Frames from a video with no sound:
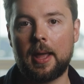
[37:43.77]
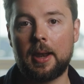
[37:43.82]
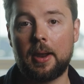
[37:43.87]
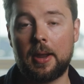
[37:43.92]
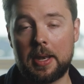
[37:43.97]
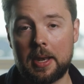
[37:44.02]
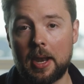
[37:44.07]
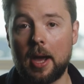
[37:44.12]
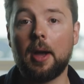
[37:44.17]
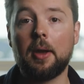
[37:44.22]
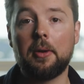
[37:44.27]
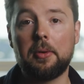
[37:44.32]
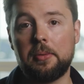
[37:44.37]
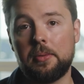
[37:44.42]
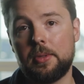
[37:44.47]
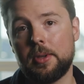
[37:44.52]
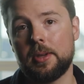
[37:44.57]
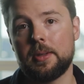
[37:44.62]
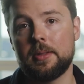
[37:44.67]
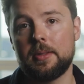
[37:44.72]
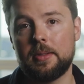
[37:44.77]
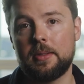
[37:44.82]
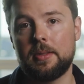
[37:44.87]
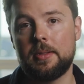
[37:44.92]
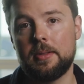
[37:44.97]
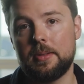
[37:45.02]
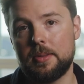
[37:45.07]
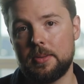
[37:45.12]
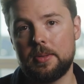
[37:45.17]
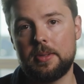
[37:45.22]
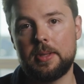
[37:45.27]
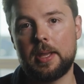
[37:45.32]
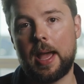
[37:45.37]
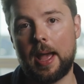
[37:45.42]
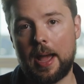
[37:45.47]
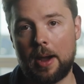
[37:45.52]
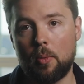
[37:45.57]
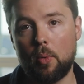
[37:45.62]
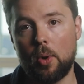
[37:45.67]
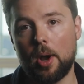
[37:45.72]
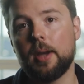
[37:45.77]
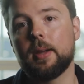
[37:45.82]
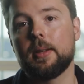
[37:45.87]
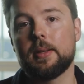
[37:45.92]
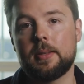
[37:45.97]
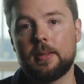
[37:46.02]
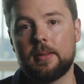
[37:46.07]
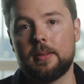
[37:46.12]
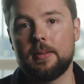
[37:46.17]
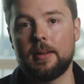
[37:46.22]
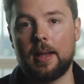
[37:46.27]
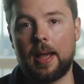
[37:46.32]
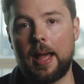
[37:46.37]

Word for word: and I know that the, the, our work has,